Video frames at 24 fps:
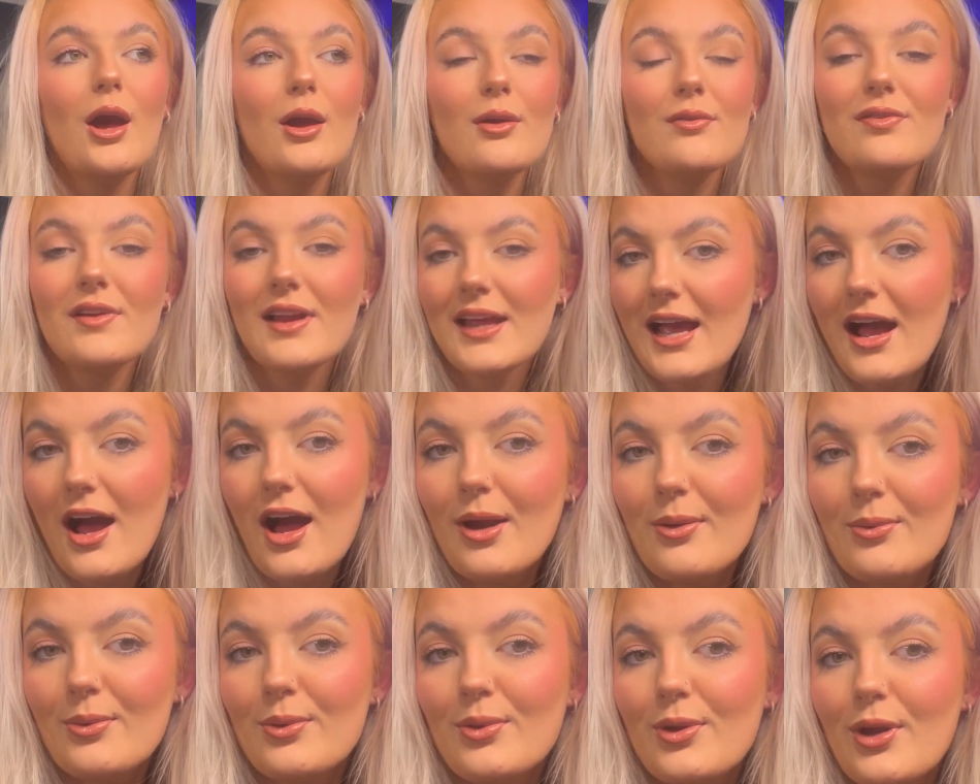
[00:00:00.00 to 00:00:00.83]
Hopefully
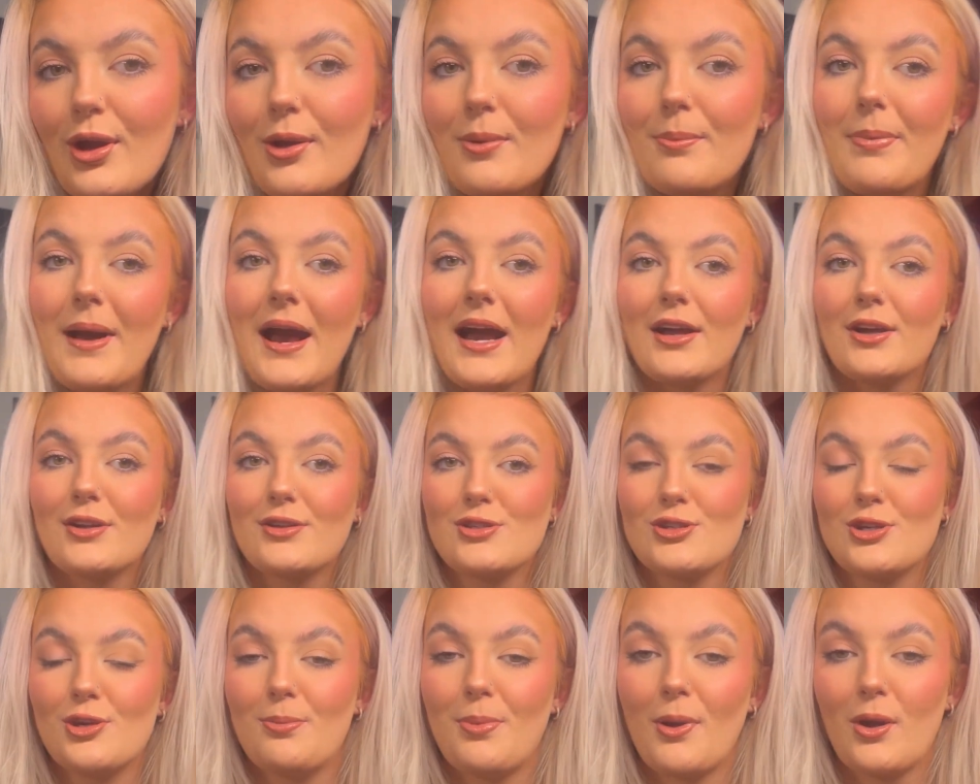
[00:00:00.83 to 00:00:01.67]
I will go back
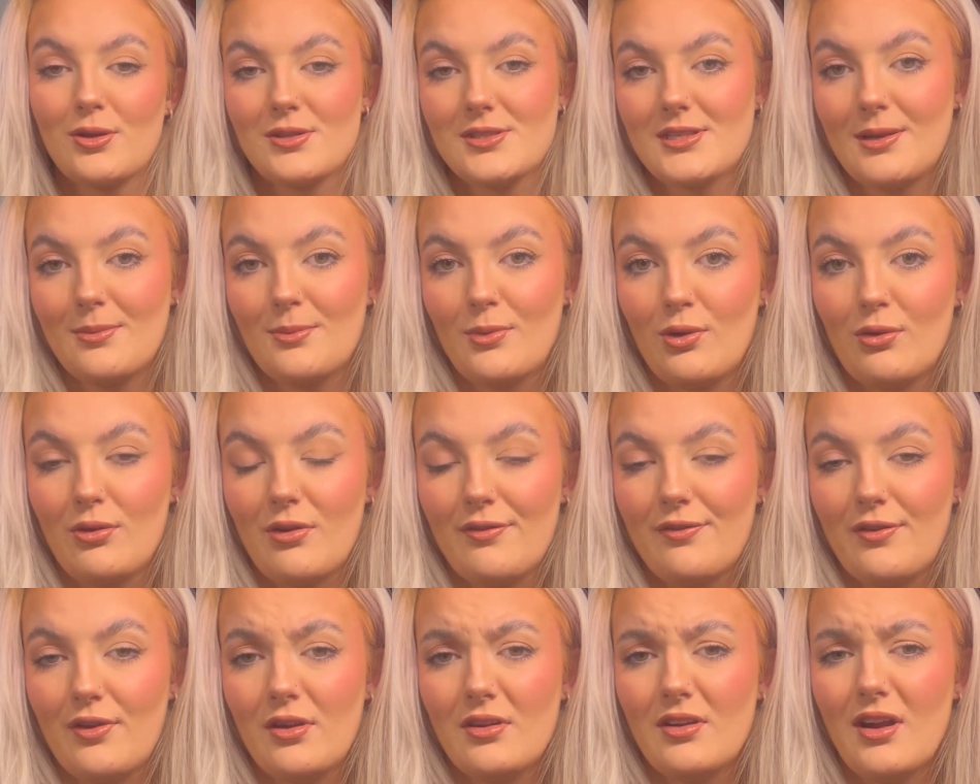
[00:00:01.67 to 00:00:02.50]
to posting more
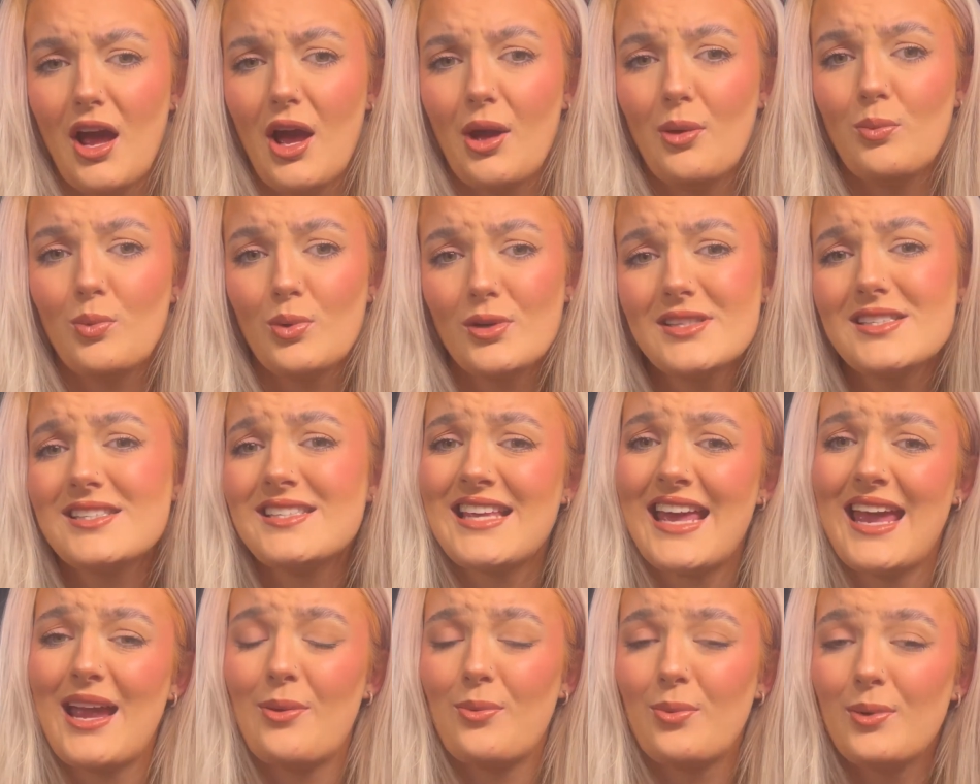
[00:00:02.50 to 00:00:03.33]
often. I would
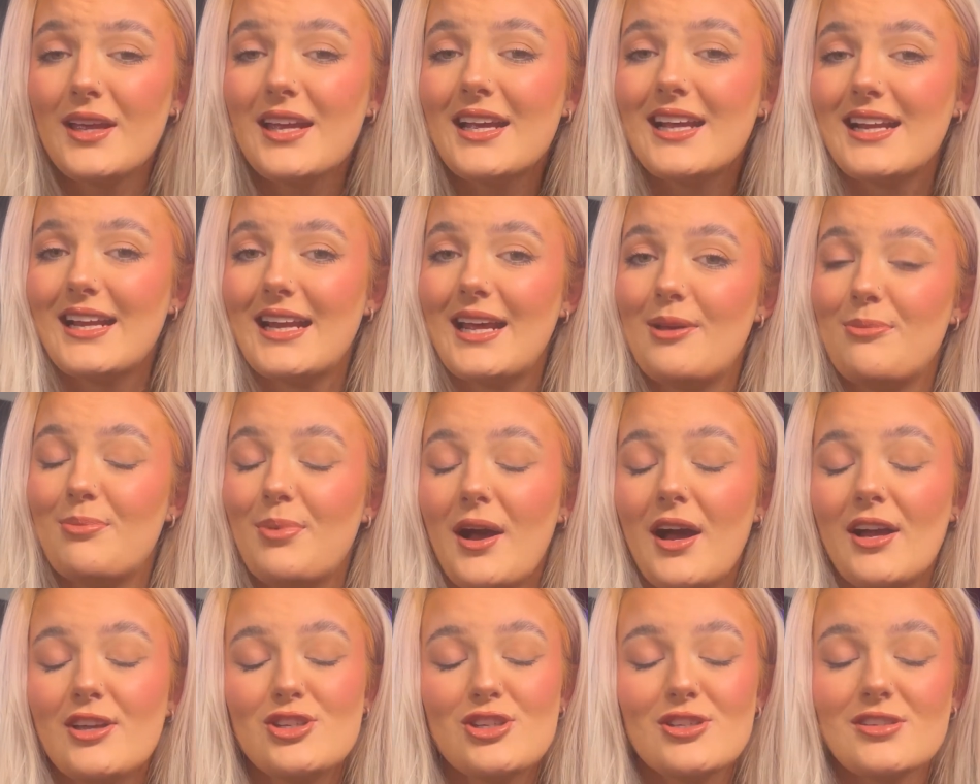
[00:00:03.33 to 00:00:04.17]
say weekly,
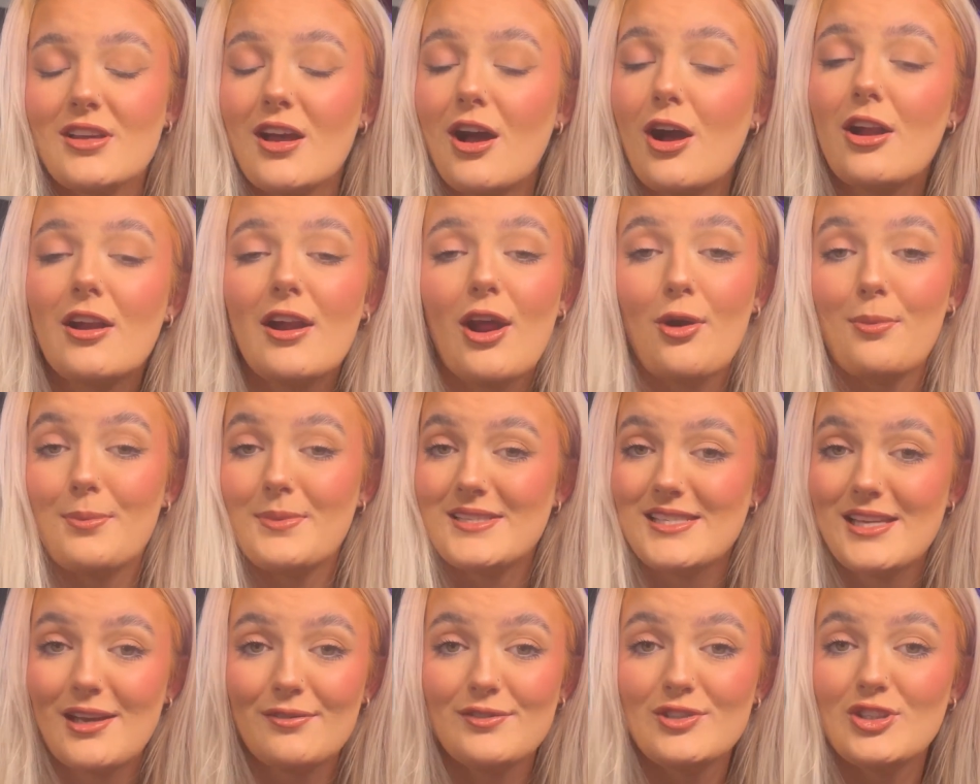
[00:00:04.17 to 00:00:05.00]
but I just can't hold
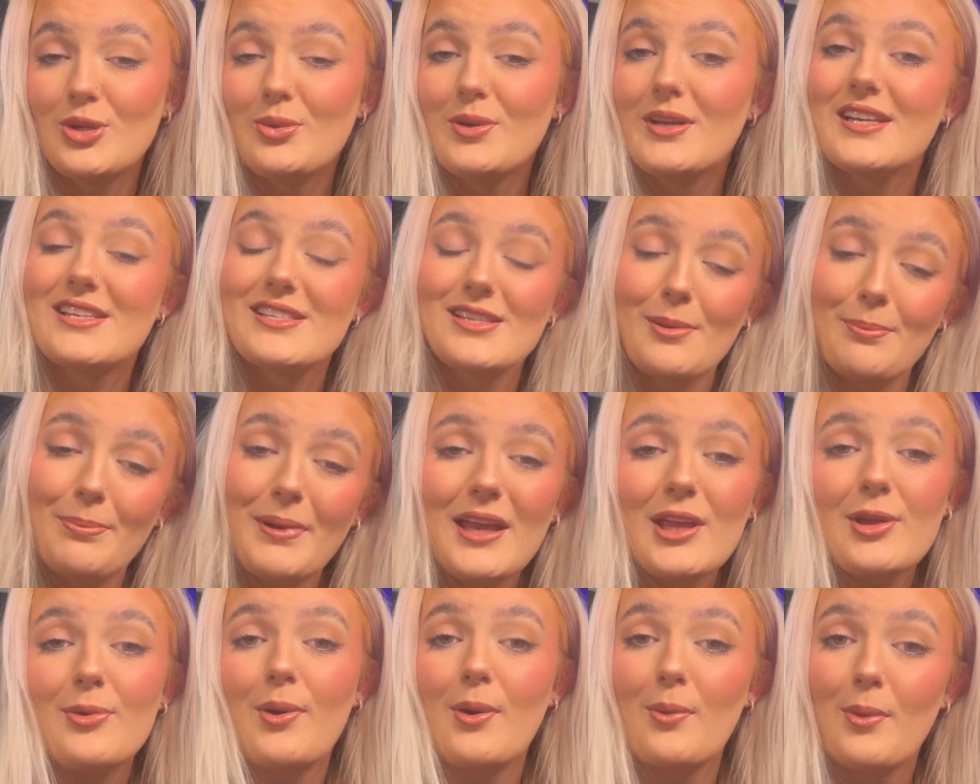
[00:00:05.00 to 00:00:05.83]
myself to it because I
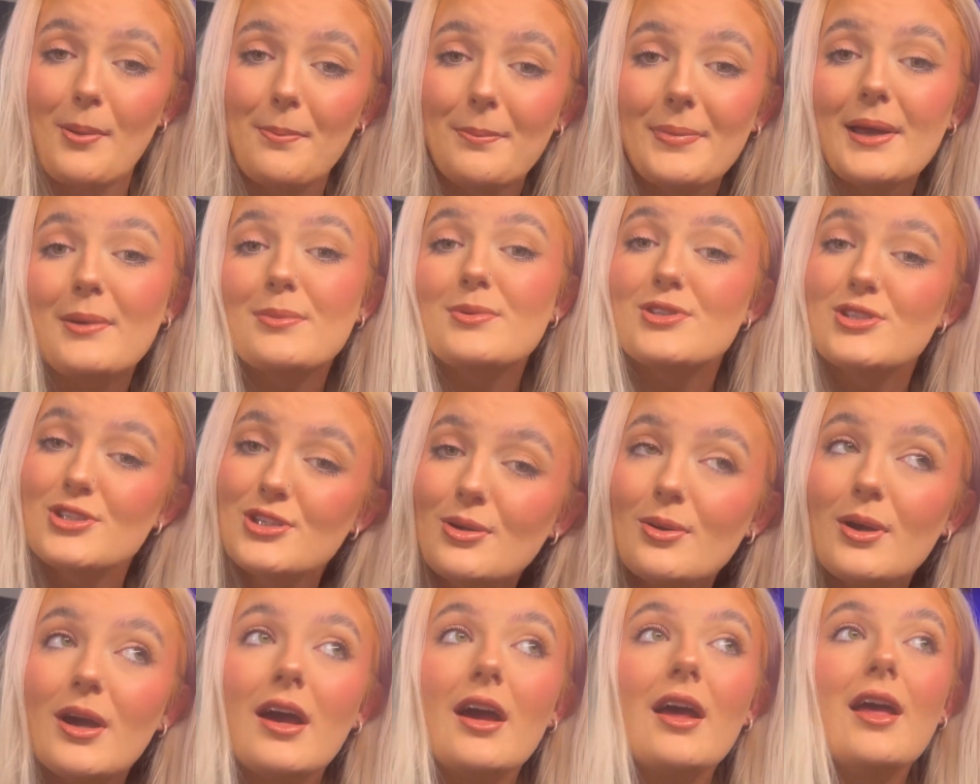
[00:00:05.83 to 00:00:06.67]
bet you I won't be able to do it.